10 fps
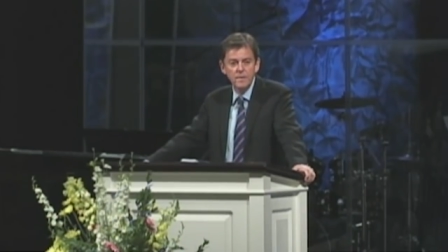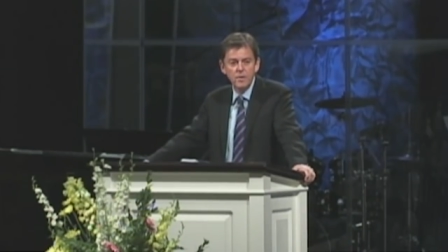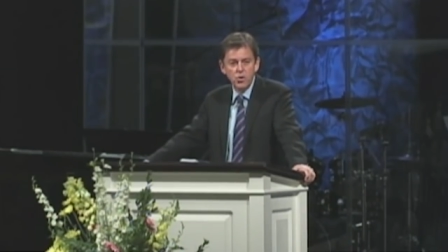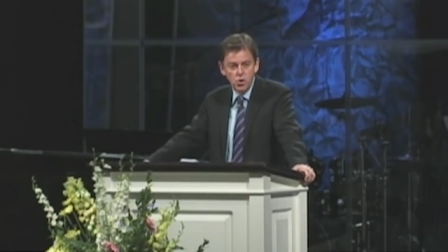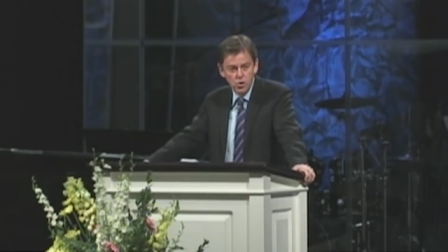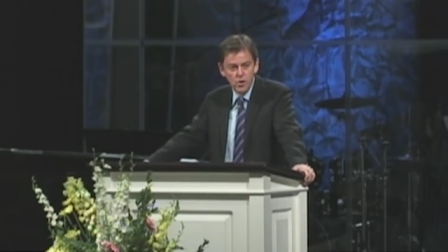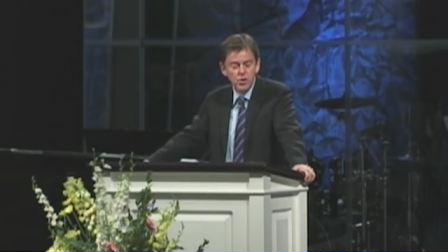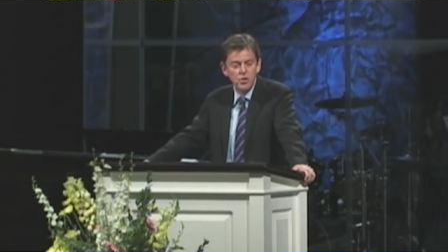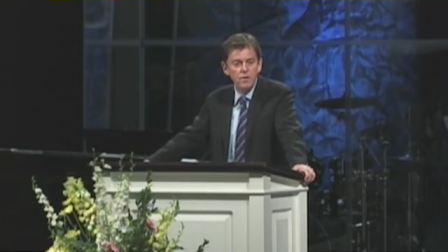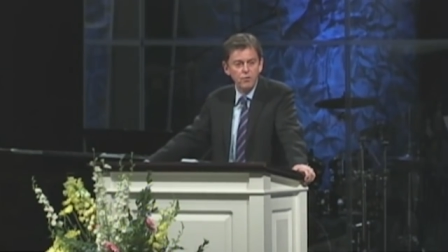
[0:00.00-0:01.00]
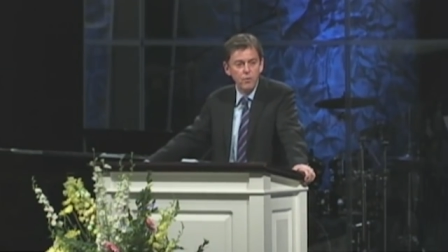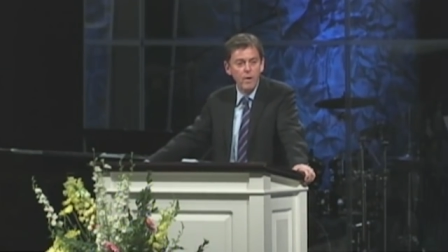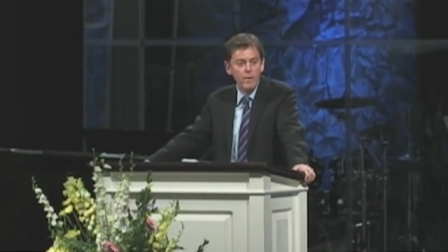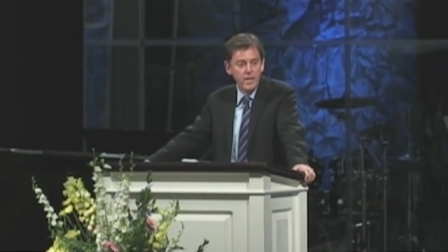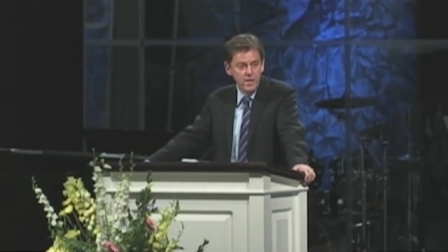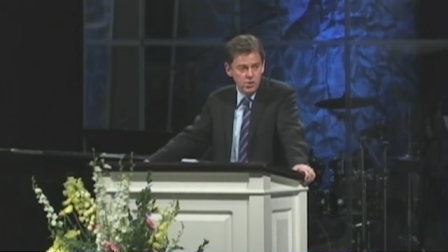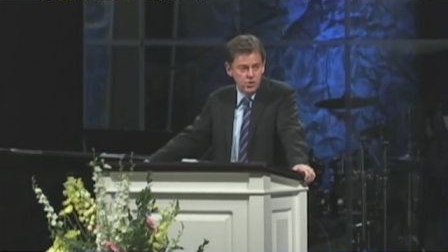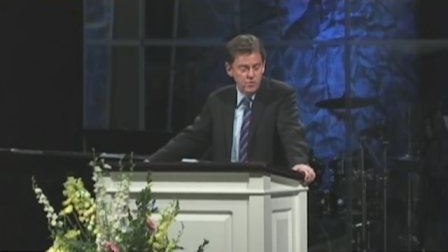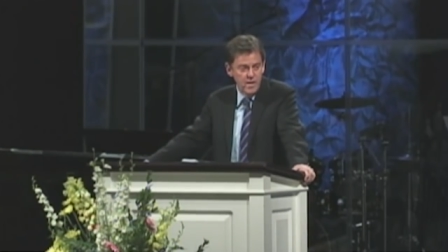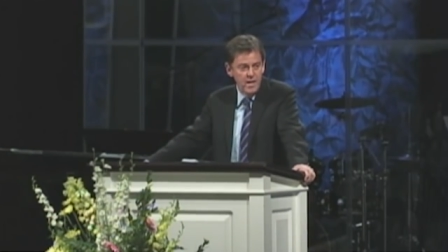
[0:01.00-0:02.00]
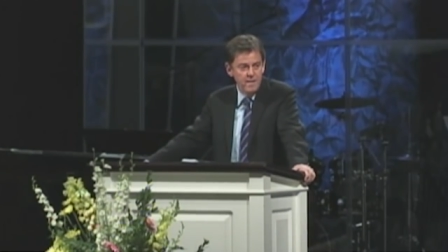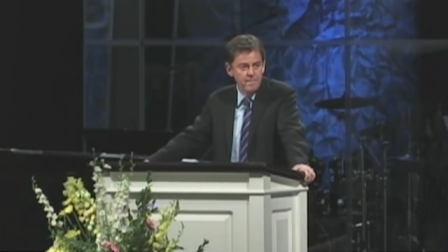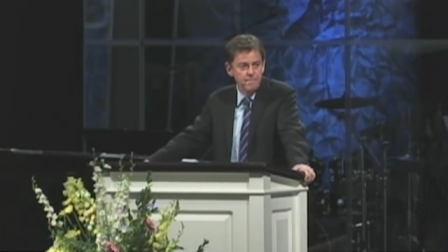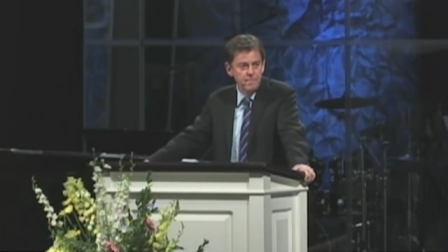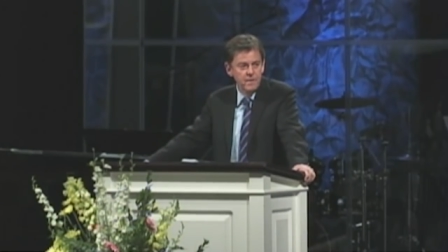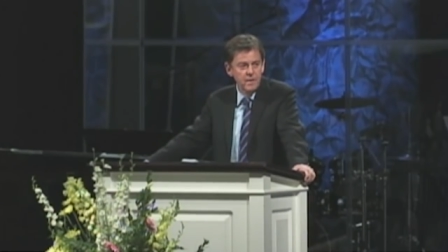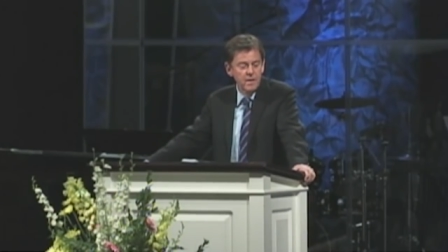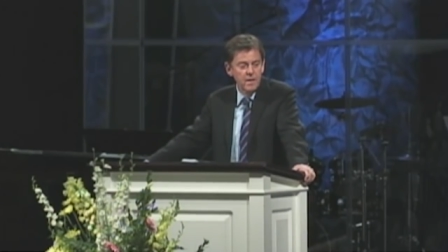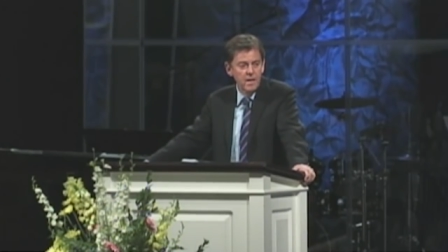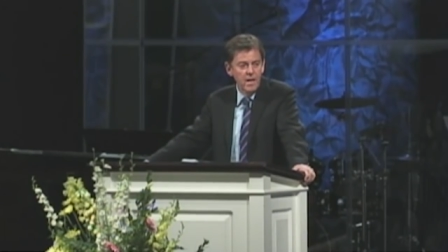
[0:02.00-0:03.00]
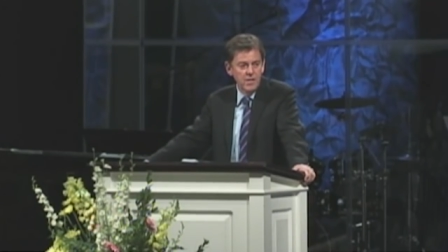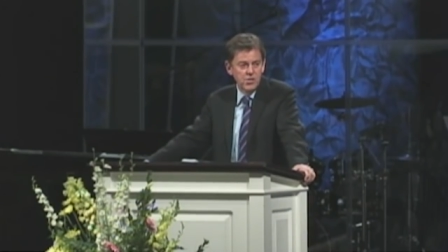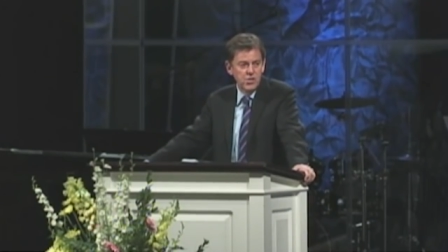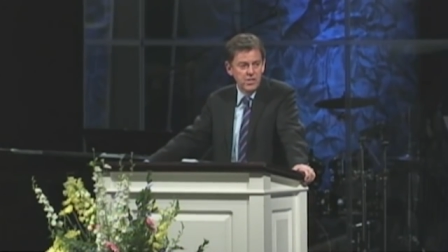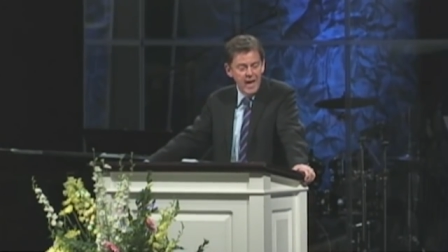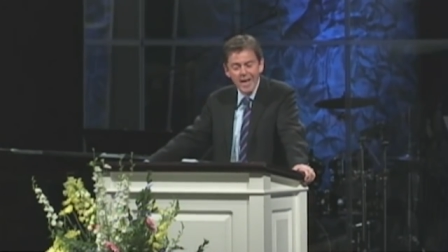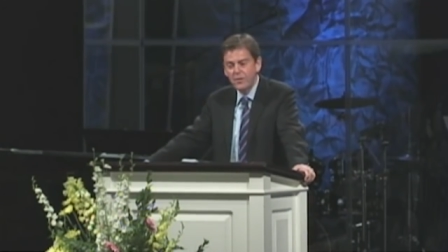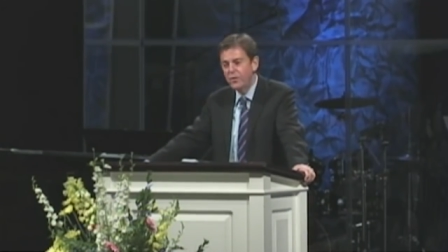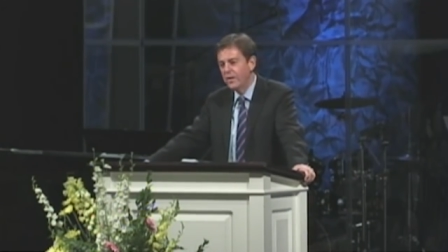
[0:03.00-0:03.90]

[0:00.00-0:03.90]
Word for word: The church, throughout history, has scattered